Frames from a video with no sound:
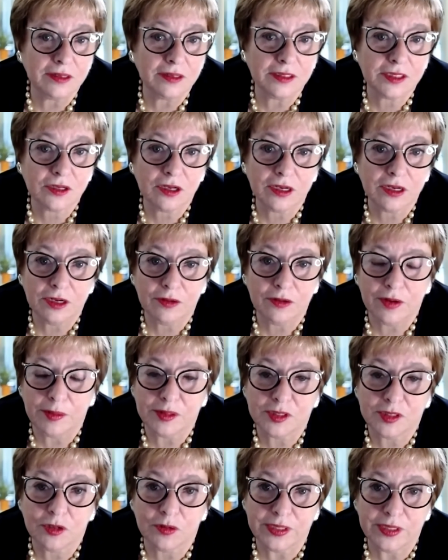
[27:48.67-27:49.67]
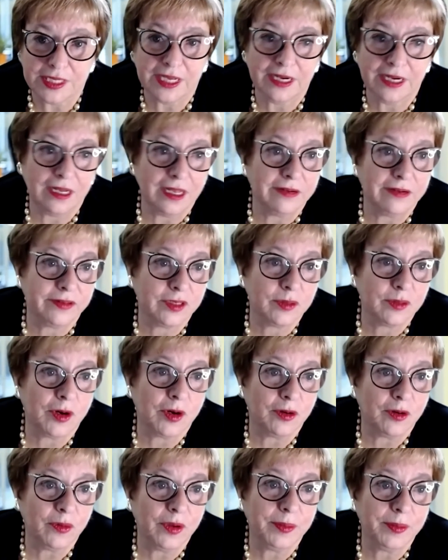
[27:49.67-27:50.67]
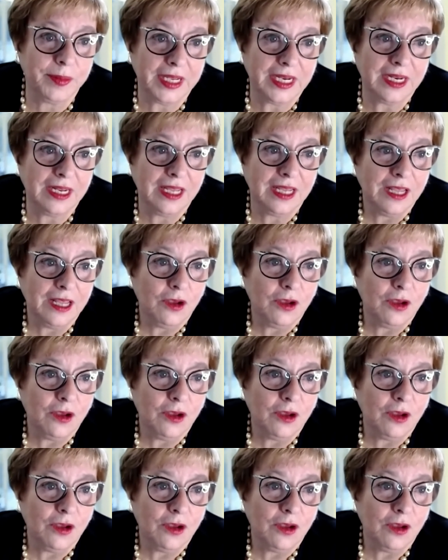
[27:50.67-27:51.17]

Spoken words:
Saudi Arabia's always had a lot of smart women,